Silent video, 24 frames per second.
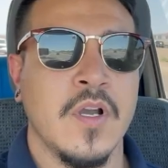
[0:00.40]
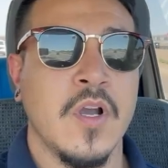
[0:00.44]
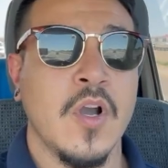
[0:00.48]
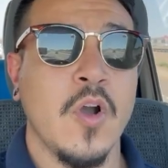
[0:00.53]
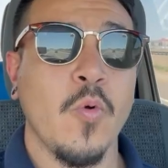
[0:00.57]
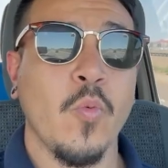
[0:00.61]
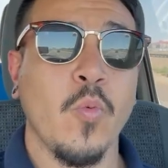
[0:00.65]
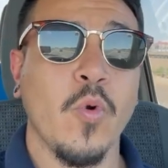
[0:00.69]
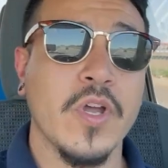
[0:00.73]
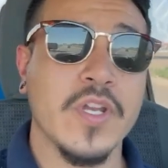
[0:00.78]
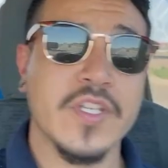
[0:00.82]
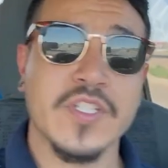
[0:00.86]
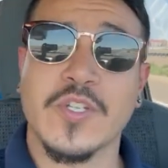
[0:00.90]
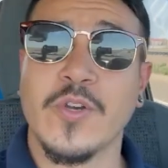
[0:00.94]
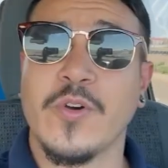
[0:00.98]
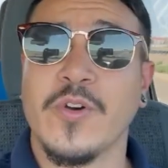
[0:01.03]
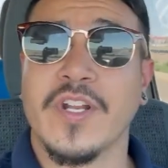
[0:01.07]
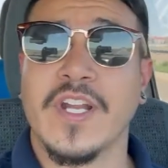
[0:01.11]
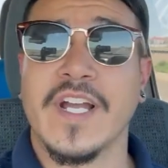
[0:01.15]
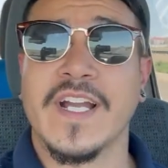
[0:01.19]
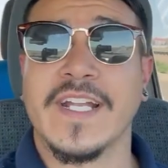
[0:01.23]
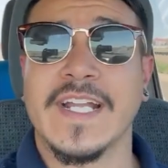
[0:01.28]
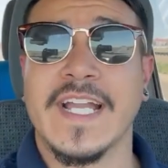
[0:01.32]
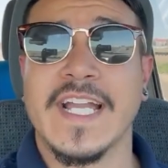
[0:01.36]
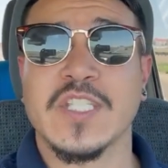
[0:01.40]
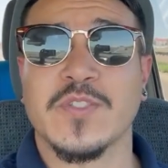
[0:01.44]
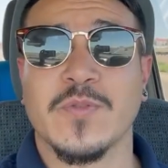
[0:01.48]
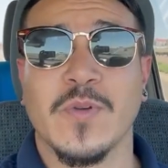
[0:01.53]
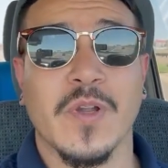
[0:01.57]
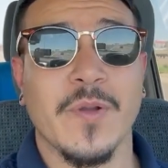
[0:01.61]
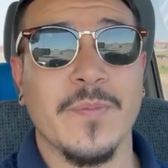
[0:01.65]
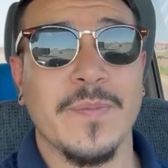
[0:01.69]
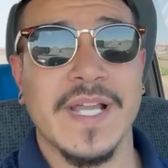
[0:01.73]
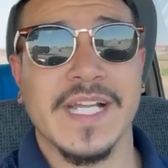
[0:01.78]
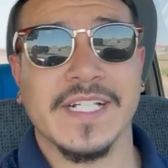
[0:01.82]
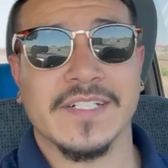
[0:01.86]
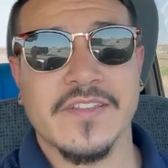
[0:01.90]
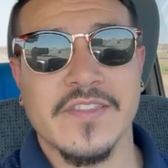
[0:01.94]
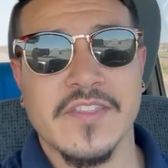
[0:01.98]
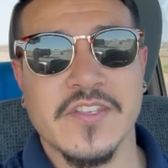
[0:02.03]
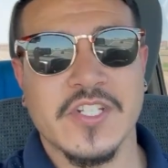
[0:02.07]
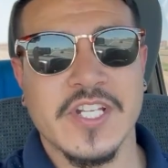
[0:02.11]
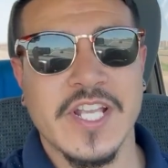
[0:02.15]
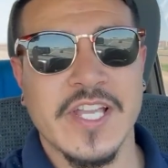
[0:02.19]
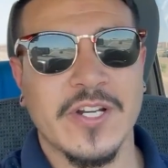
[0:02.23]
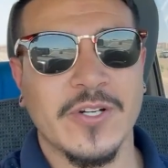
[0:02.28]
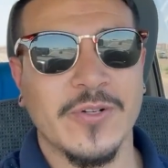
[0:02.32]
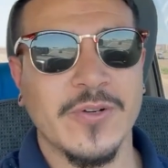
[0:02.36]
What is going on, guys? Welcome back to the
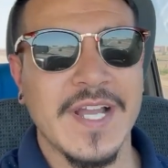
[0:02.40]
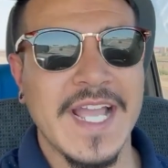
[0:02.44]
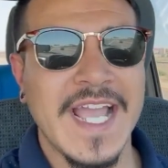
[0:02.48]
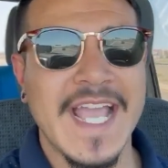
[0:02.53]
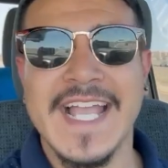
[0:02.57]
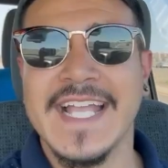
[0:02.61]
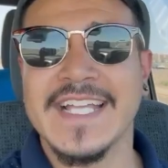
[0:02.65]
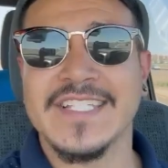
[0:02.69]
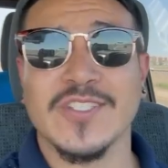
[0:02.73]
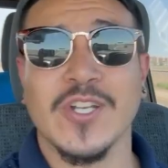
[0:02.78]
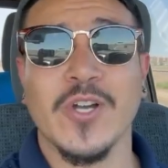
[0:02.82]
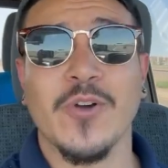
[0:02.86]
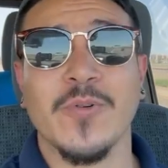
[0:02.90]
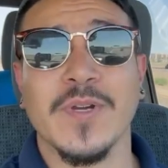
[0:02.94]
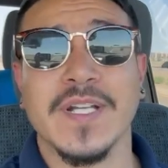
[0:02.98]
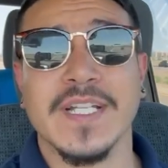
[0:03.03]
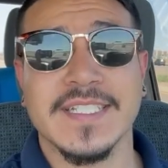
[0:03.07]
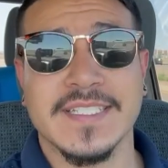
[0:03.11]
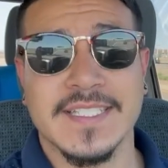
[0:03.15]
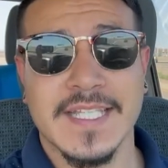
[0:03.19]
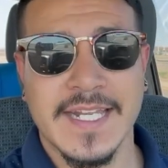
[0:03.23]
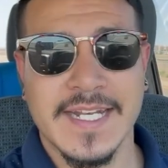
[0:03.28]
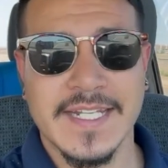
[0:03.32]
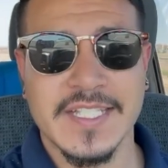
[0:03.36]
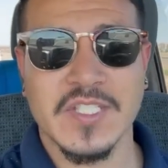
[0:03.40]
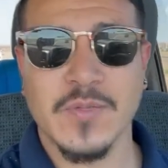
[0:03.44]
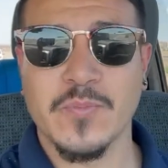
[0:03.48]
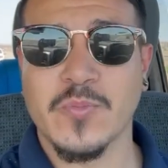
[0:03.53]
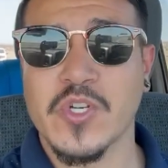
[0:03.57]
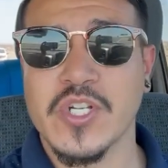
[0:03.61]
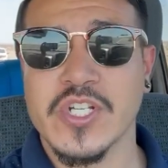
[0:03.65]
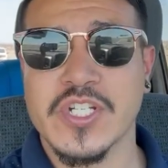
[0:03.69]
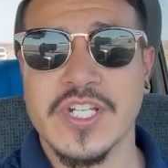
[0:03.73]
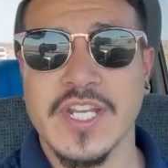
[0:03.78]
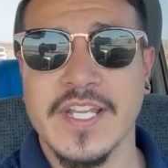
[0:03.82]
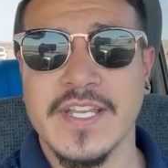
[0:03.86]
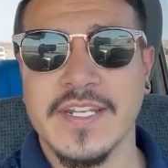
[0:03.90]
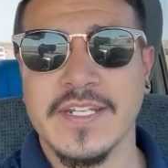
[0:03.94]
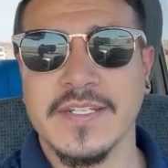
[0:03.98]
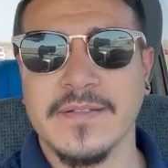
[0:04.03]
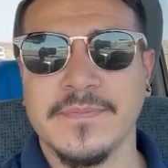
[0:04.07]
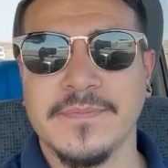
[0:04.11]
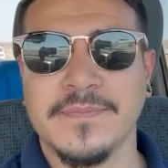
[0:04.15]
channel. As always, it is appreciated.